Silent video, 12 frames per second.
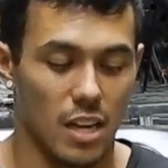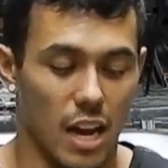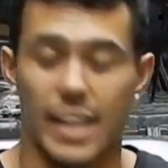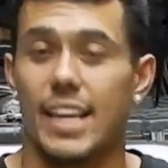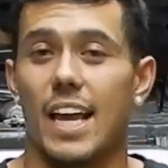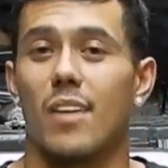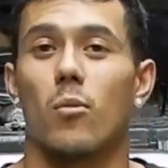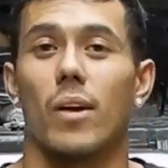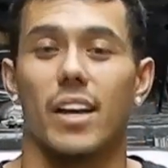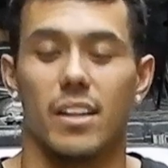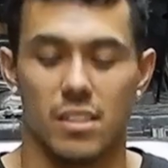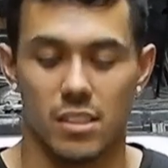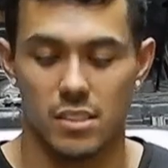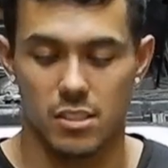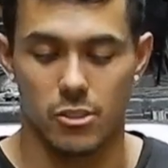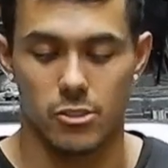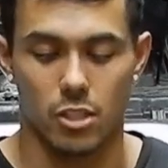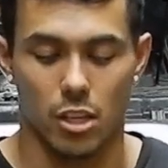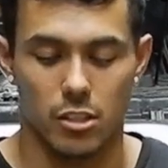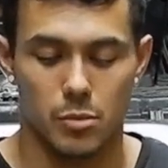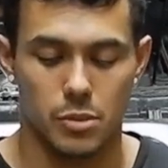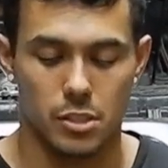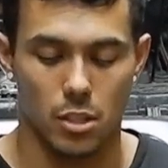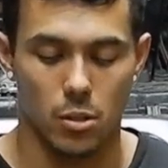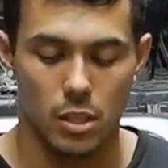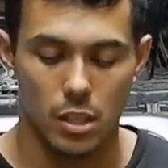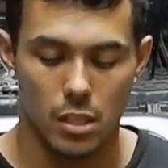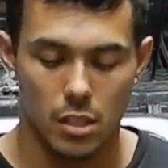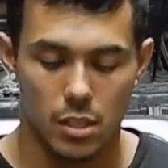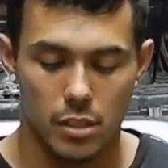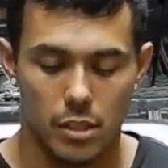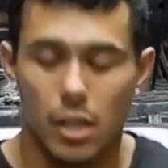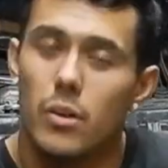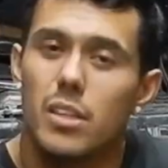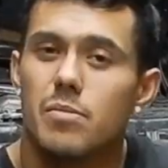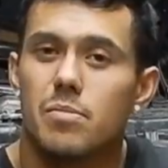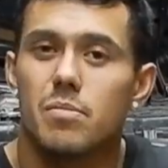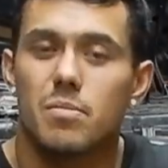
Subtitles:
I can't wait to install them. So, you know what?